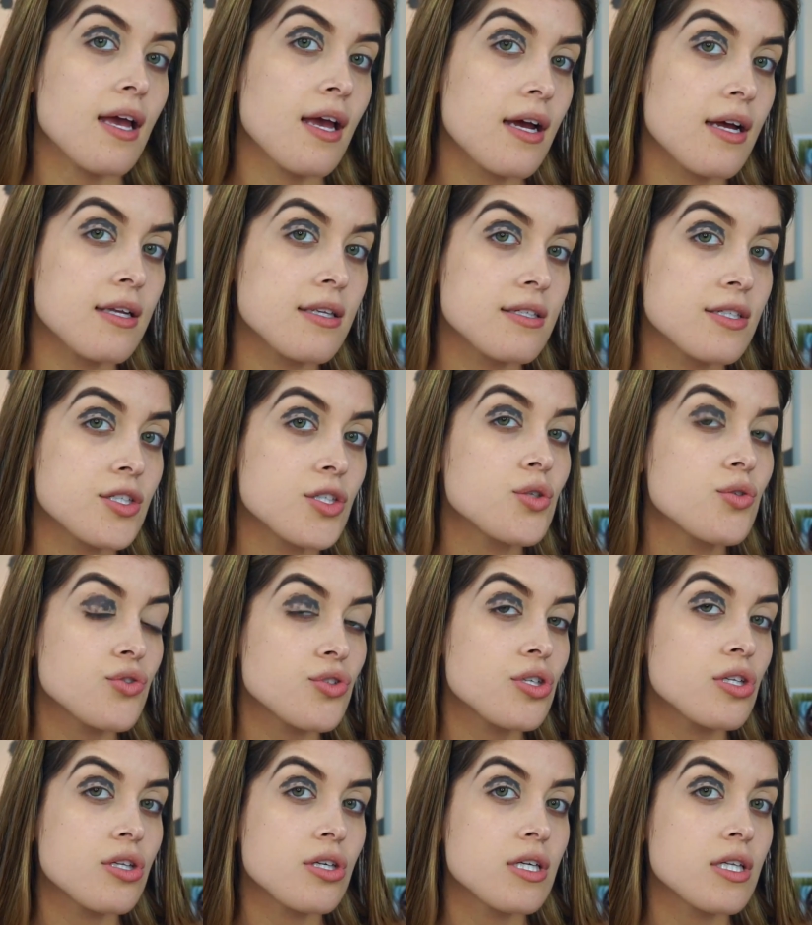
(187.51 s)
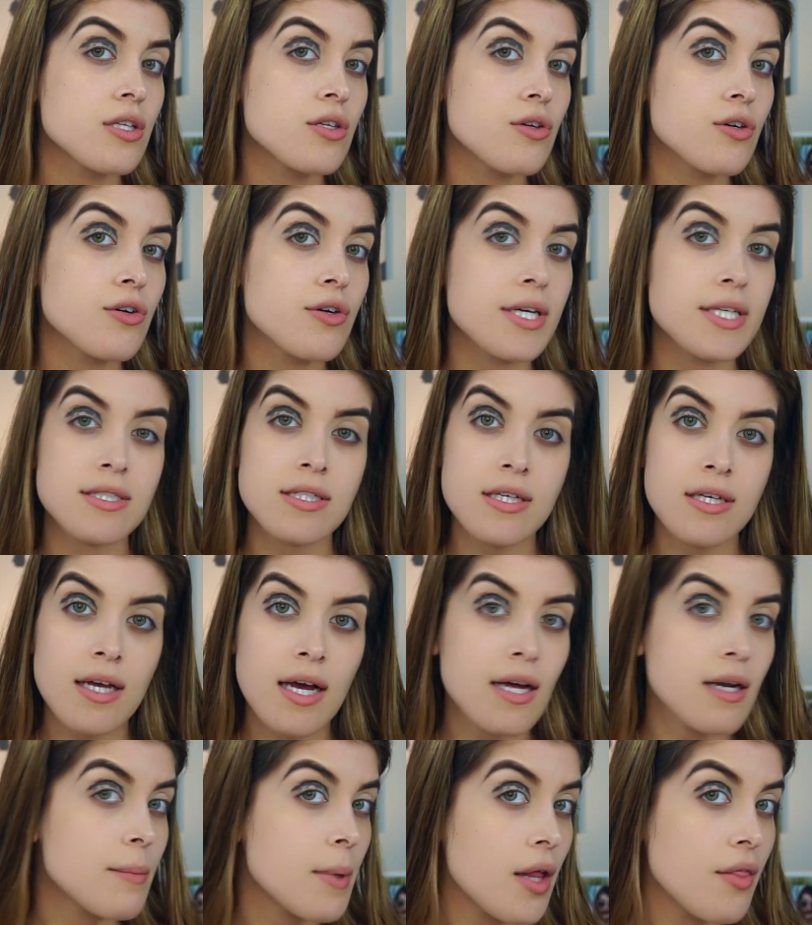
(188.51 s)
and you should look a little
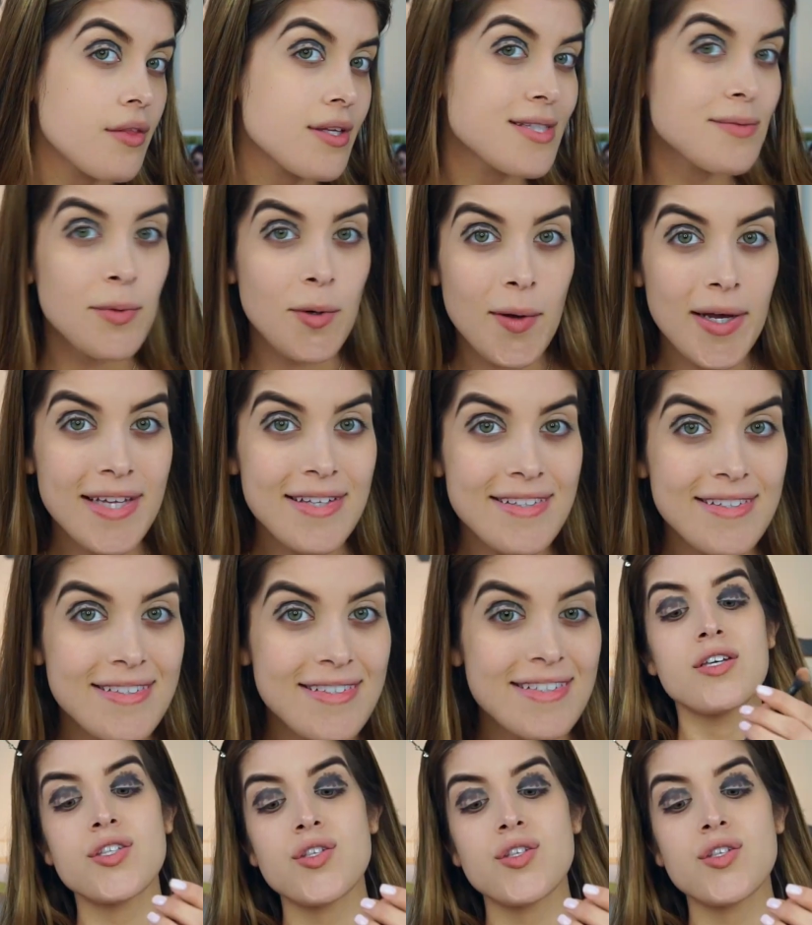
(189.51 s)
crazy at about this point.